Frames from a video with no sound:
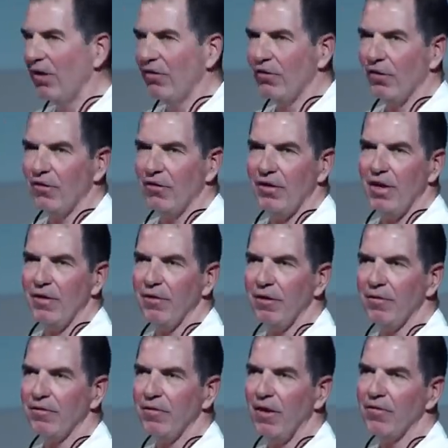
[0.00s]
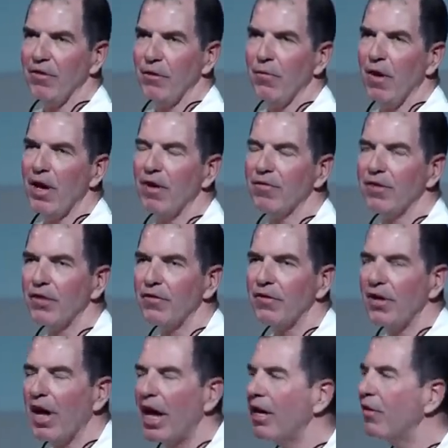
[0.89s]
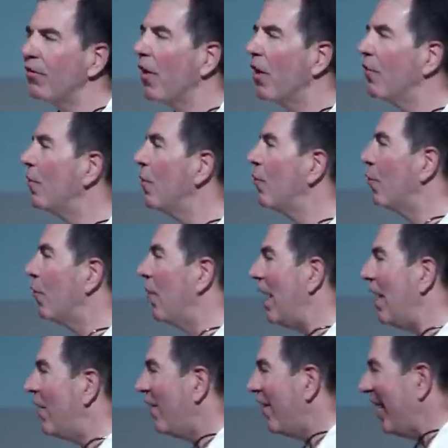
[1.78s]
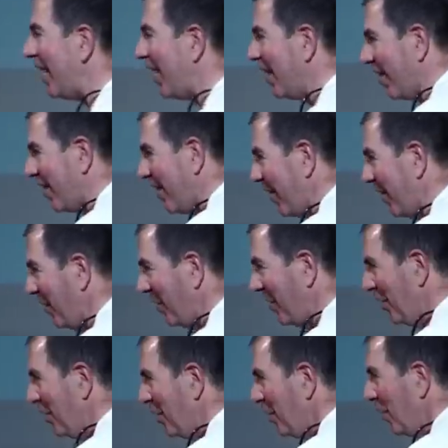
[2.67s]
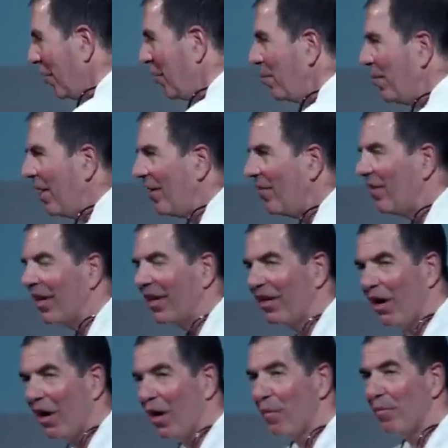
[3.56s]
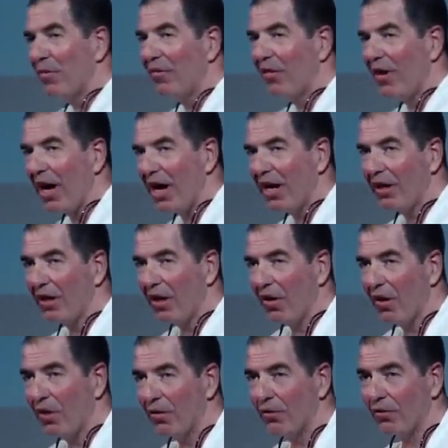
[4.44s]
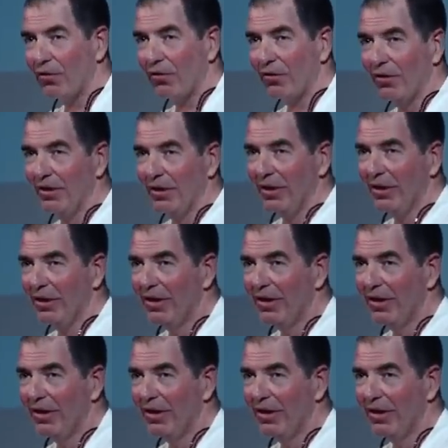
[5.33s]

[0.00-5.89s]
So it's different for every one of us. And it's also transient, which means it comes and goes.